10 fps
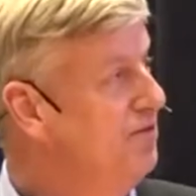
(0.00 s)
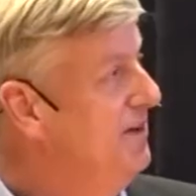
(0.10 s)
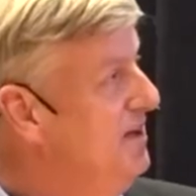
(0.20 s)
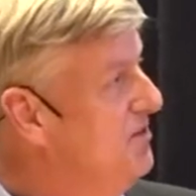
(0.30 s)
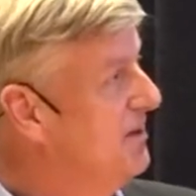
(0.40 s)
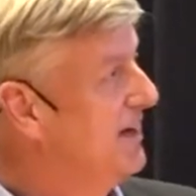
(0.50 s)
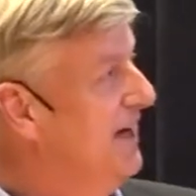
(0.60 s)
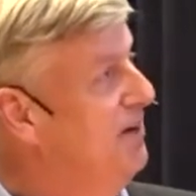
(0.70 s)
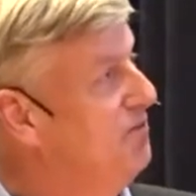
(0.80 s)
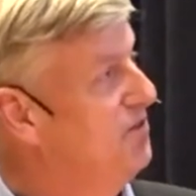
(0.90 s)
feature,
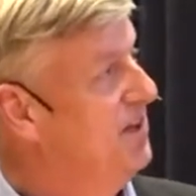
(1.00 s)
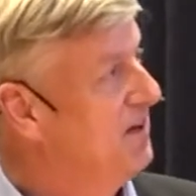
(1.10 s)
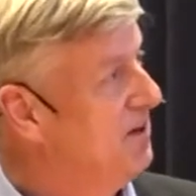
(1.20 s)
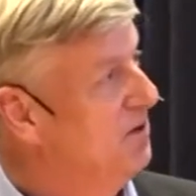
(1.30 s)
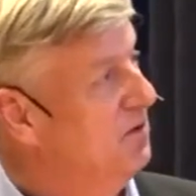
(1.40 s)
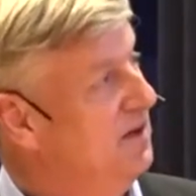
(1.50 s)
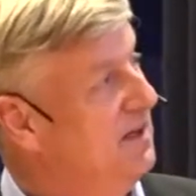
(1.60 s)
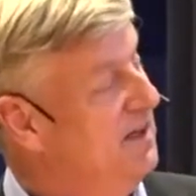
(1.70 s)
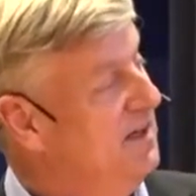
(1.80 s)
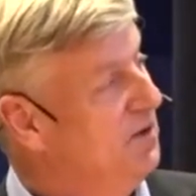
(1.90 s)
F zero,
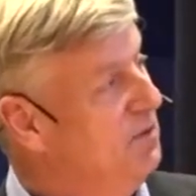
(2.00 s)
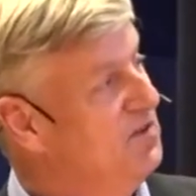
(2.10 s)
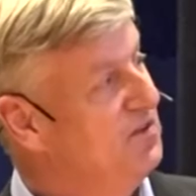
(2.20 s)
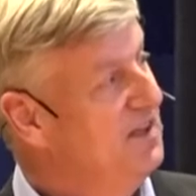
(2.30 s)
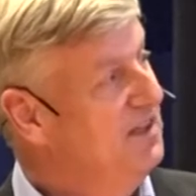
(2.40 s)
which is